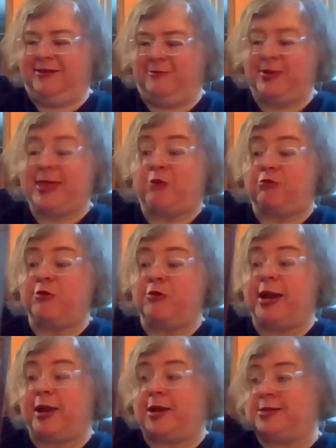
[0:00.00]
without
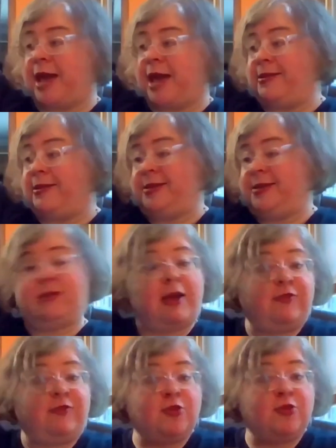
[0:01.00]
ruining because I these are my
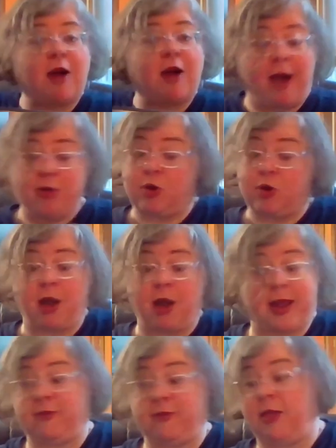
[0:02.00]
few, I do not
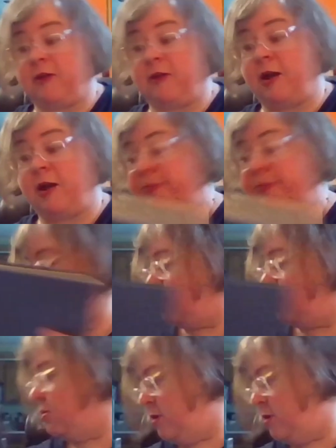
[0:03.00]
have a lot of copies. So